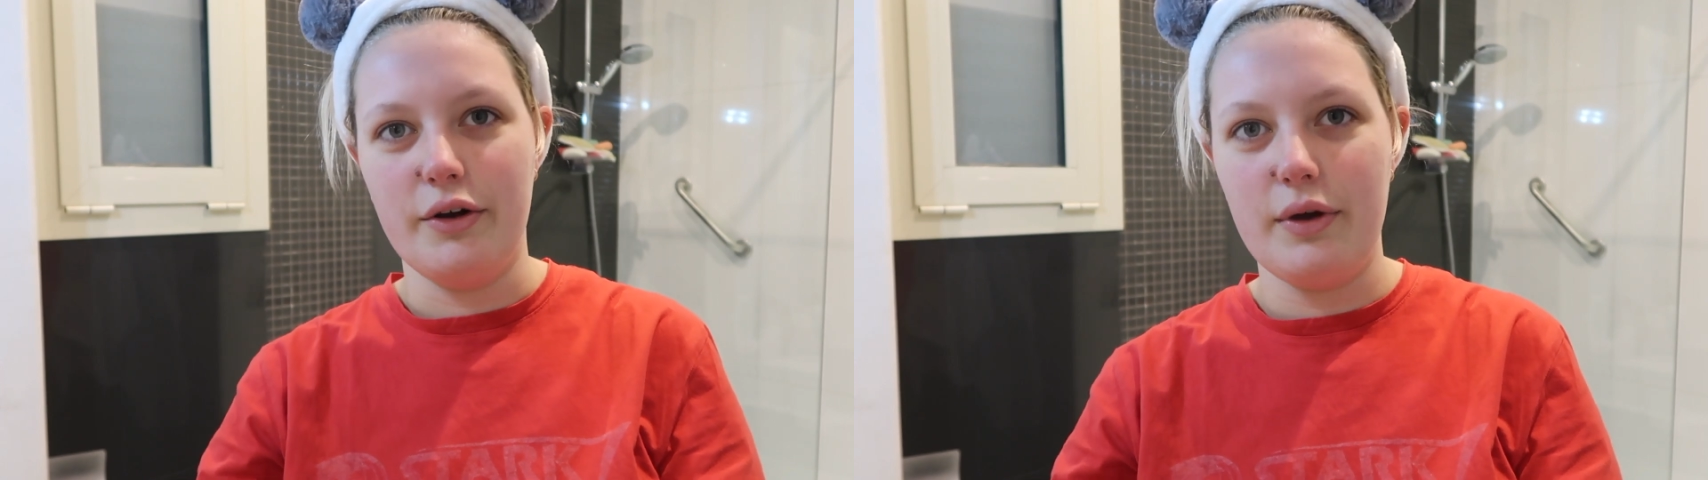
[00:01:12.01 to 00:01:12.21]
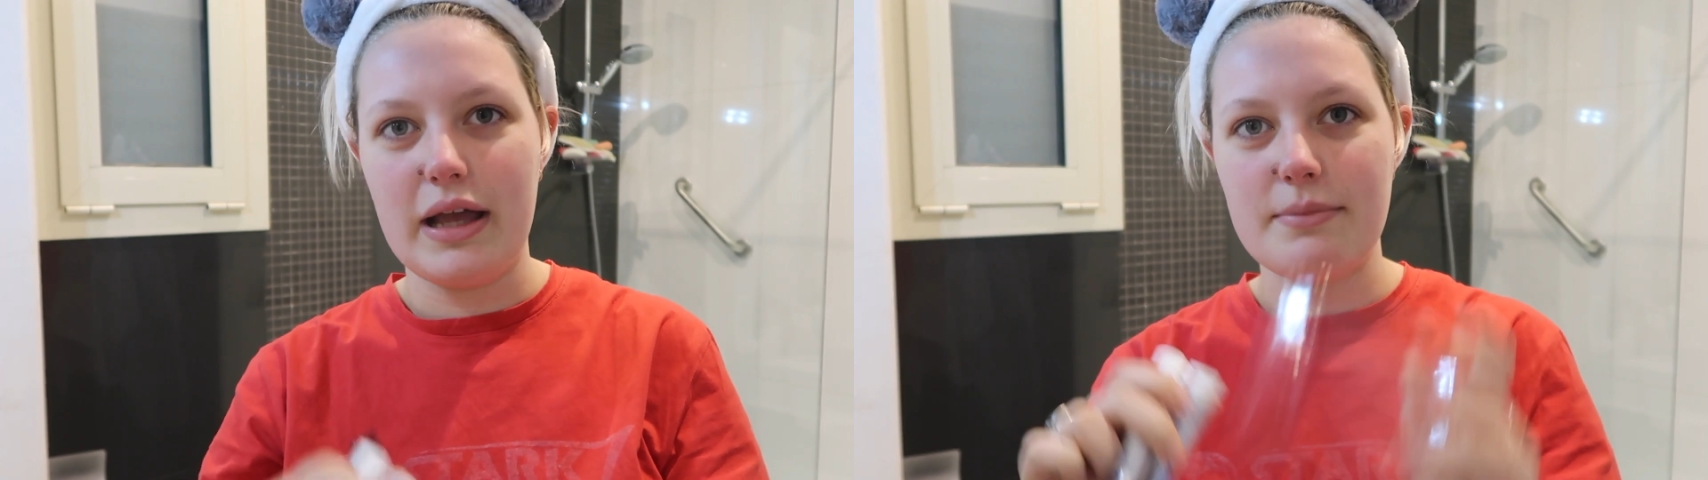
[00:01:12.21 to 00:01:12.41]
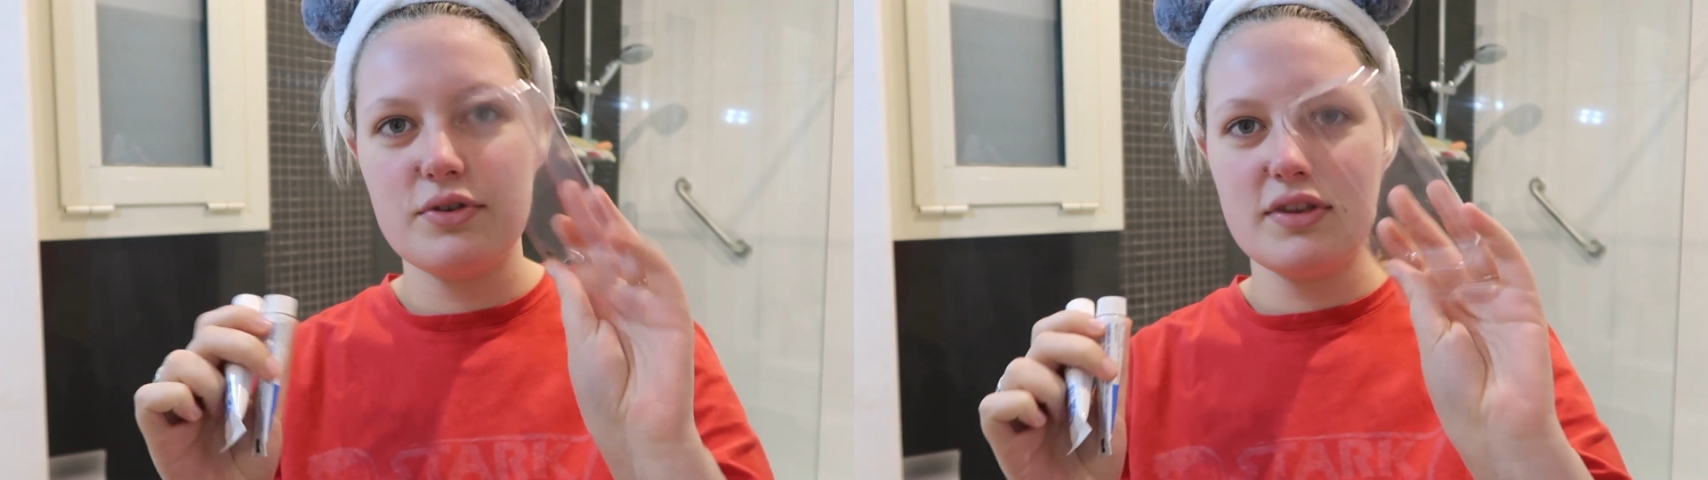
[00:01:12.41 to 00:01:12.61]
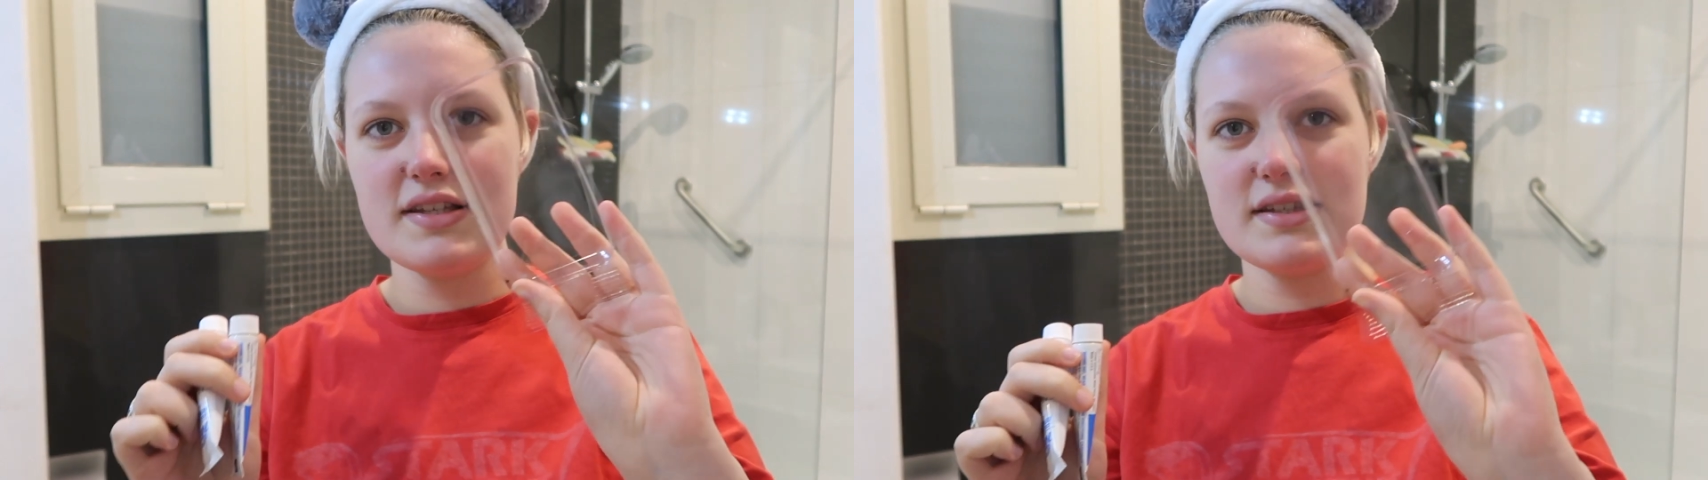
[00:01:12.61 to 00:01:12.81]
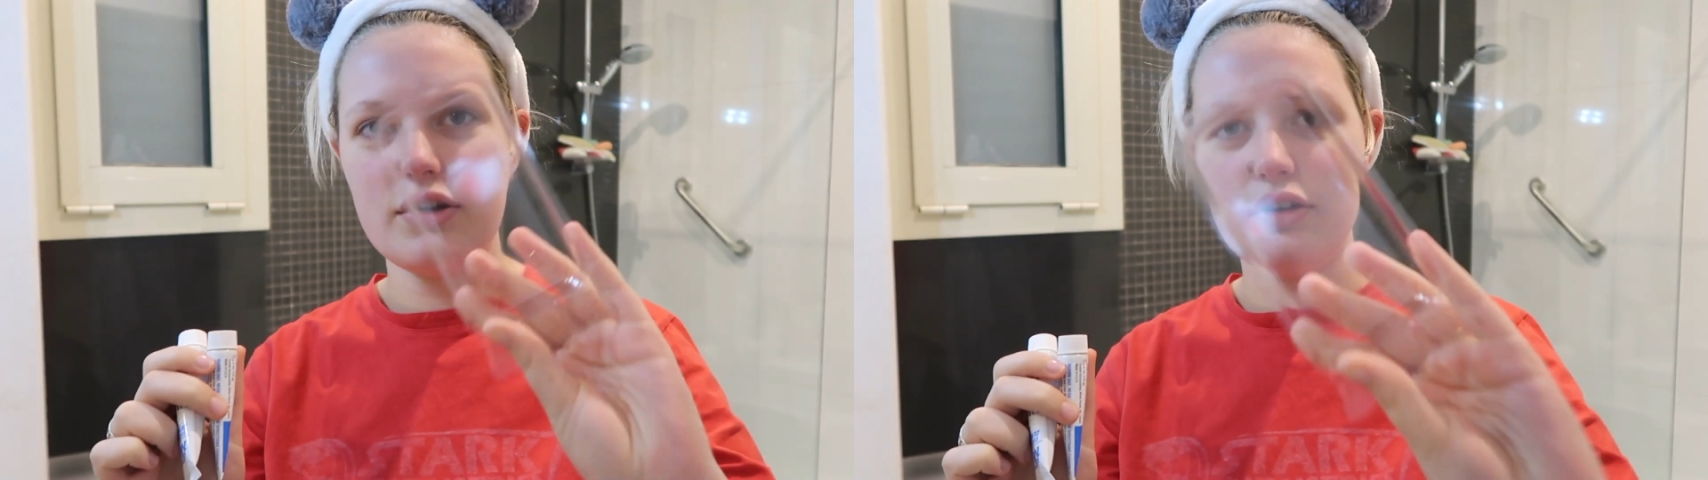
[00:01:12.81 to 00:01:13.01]
It comes with
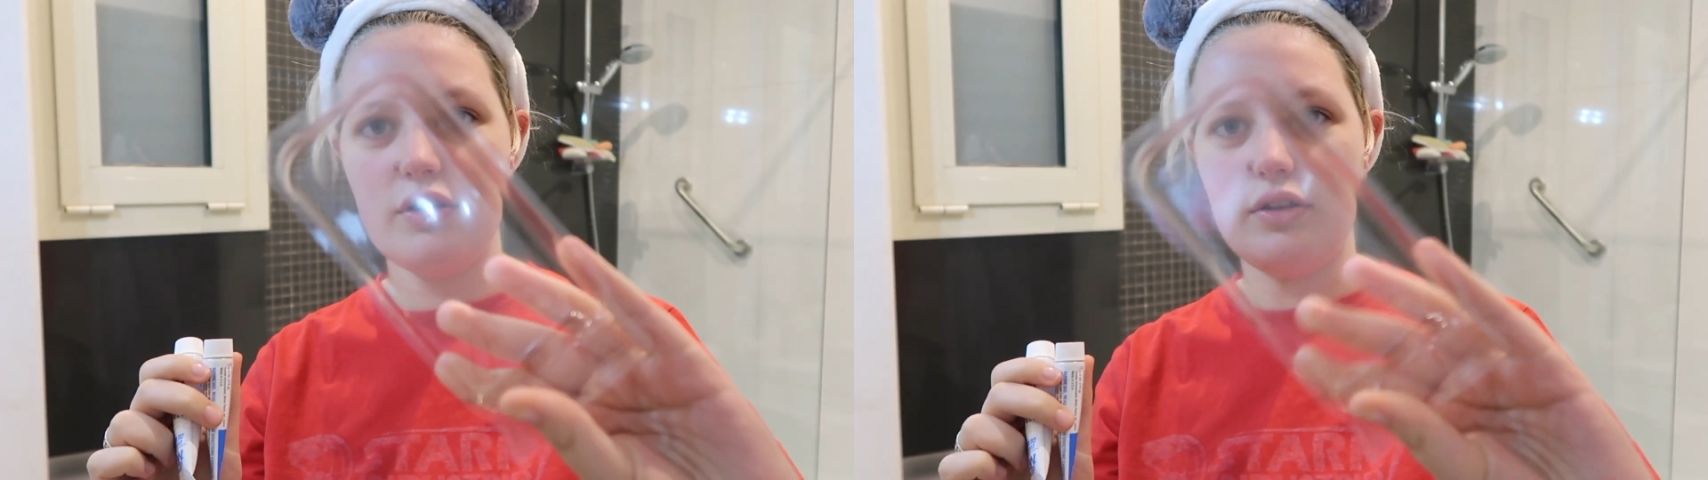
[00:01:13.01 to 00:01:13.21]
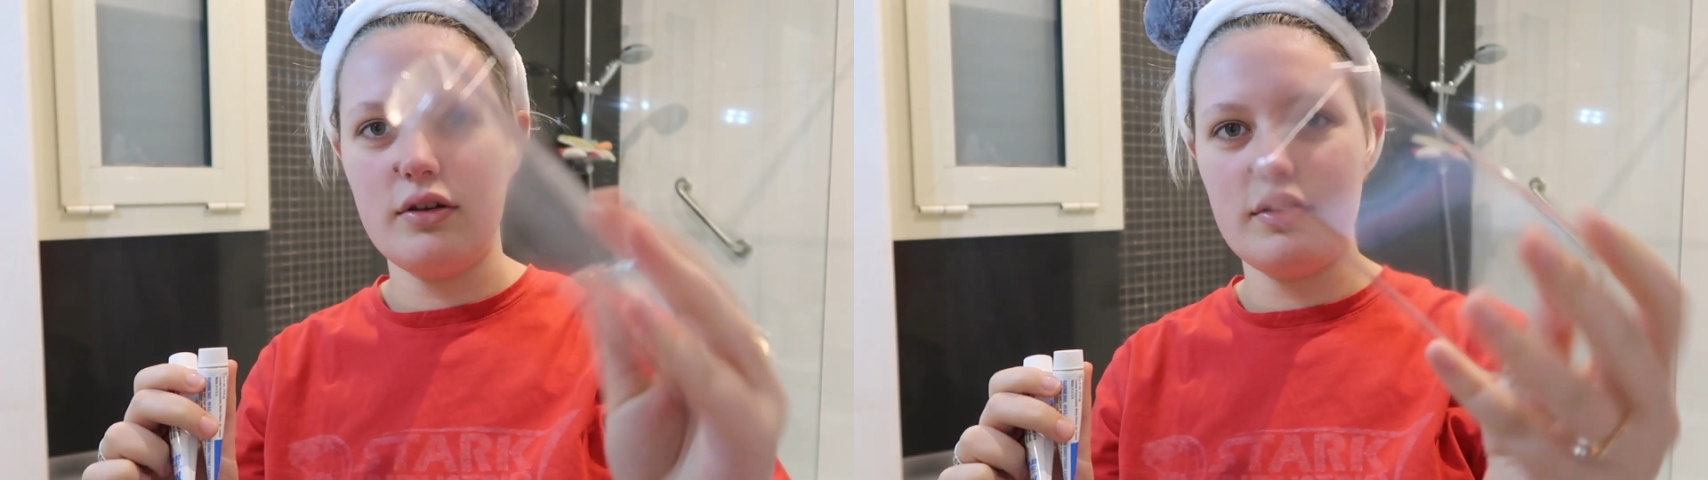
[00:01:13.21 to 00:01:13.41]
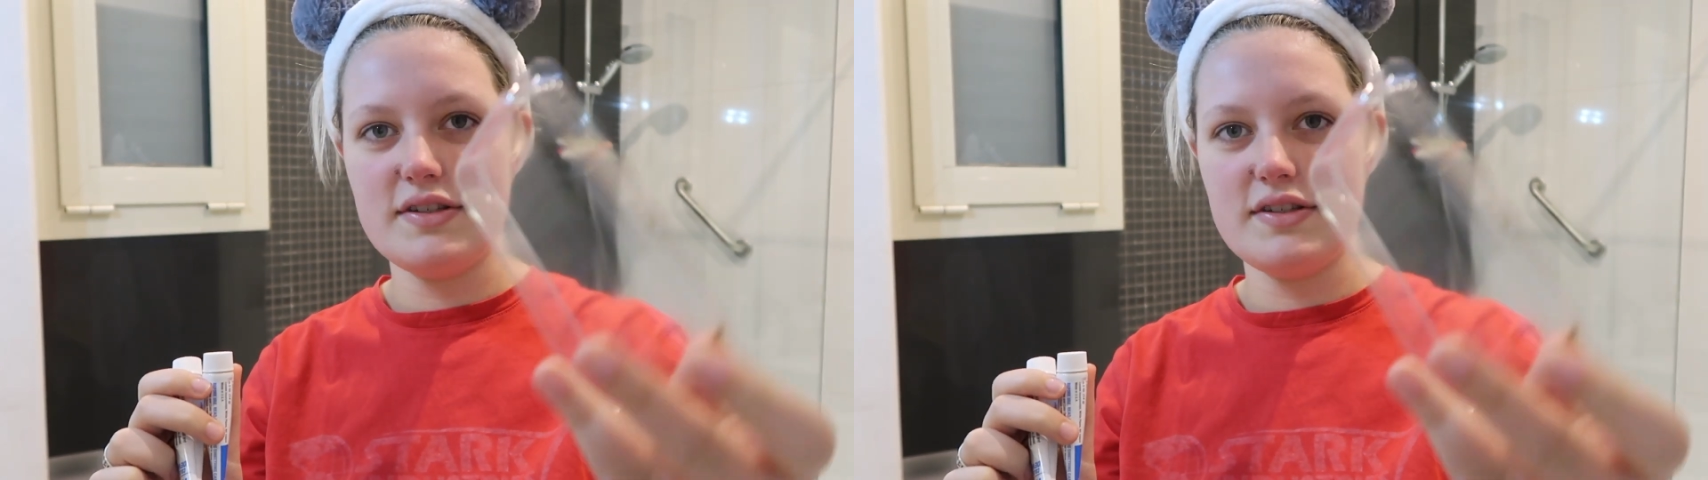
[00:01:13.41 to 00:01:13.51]
this little